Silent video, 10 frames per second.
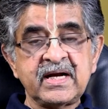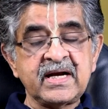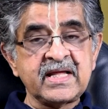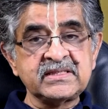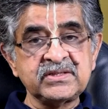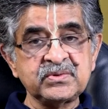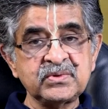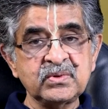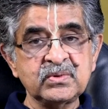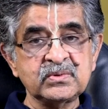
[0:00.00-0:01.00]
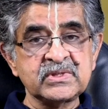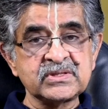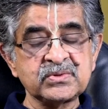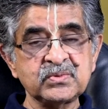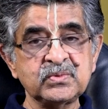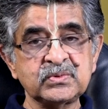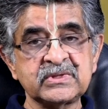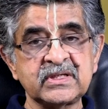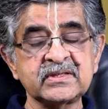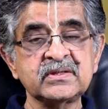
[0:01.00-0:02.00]
And as you know, the
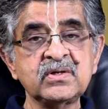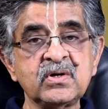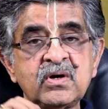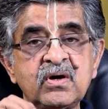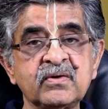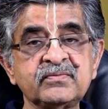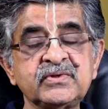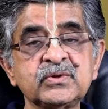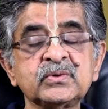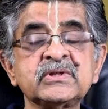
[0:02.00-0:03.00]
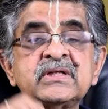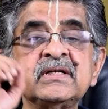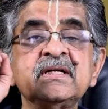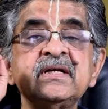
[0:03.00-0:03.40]
sutra of Jyota